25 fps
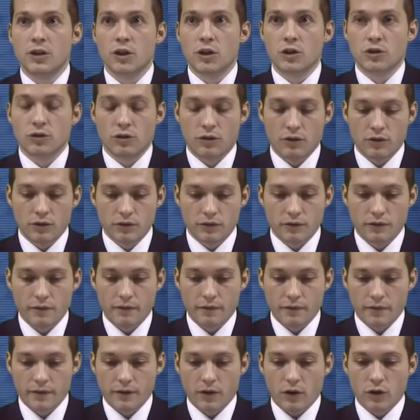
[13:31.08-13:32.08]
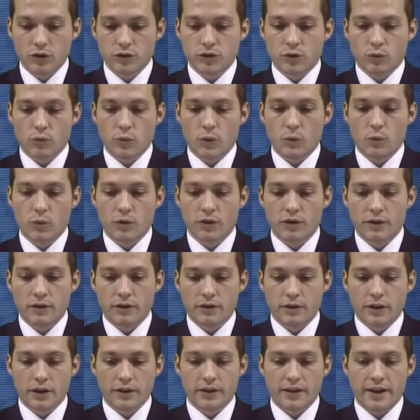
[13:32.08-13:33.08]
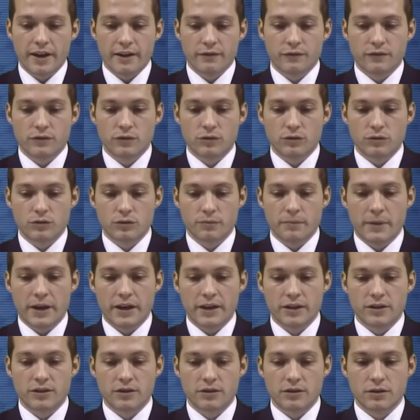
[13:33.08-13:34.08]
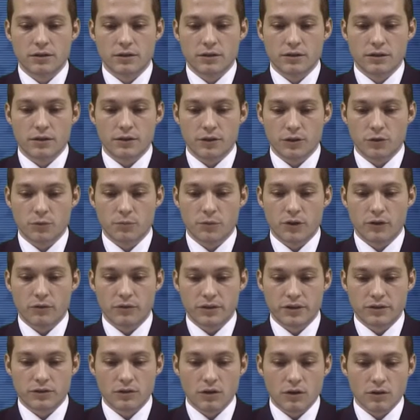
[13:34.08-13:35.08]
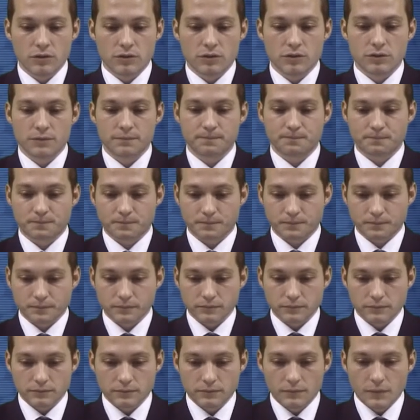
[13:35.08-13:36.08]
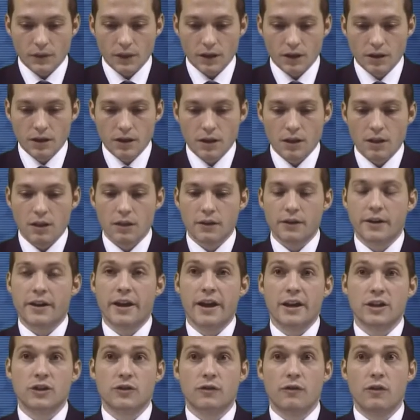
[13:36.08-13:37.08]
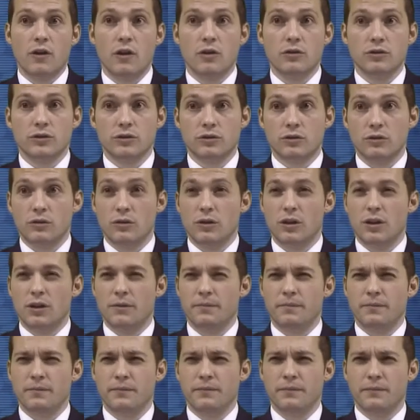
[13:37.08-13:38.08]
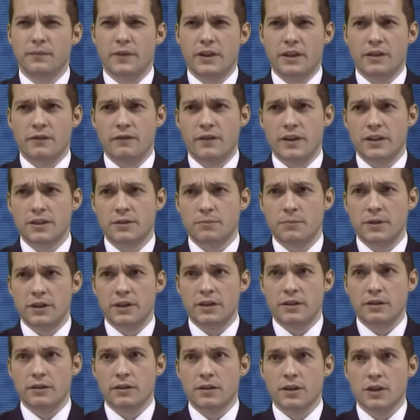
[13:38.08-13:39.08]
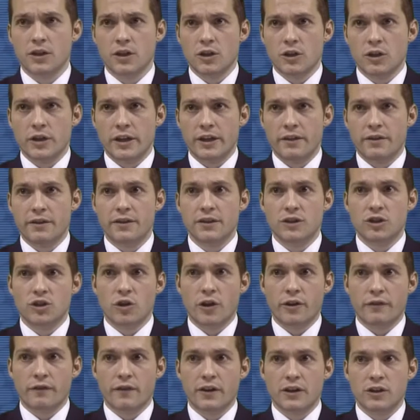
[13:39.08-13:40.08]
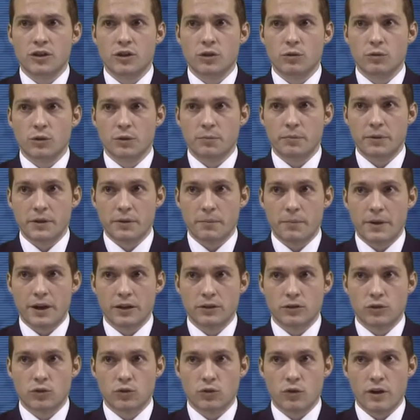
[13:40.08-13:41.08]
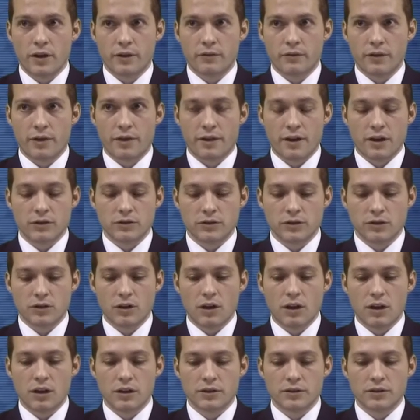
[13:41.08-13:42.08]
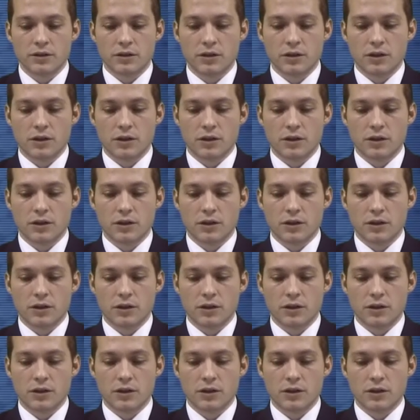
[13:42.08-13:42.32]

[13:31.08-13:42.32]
So also we would not have to manage the human resource. The cash flow, so investment in the joint venture would be about $200,000